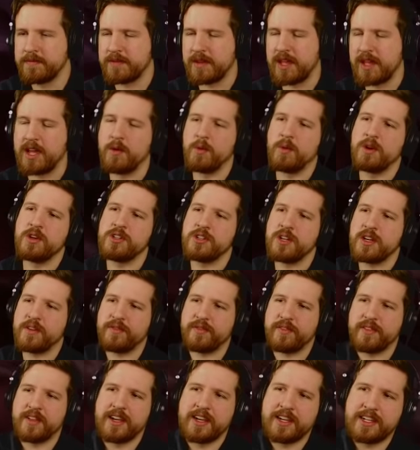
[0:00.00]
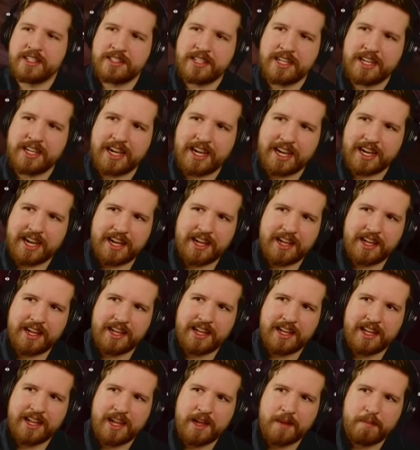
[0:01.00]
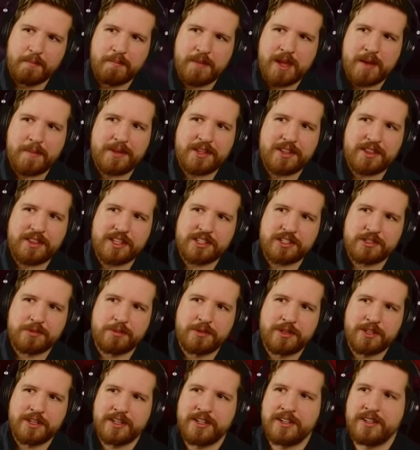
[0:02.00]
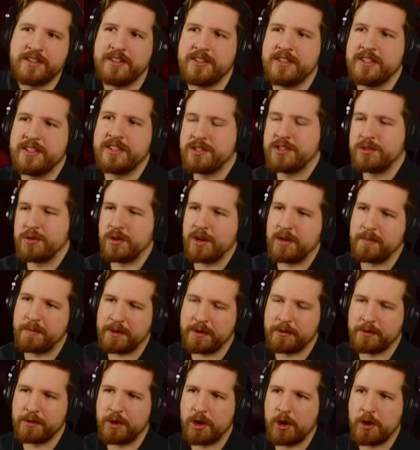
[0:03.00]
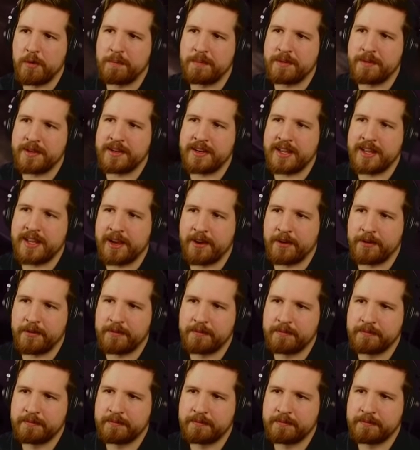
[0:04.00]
I wonder if, cause I, maybe this one, this door up here will open now.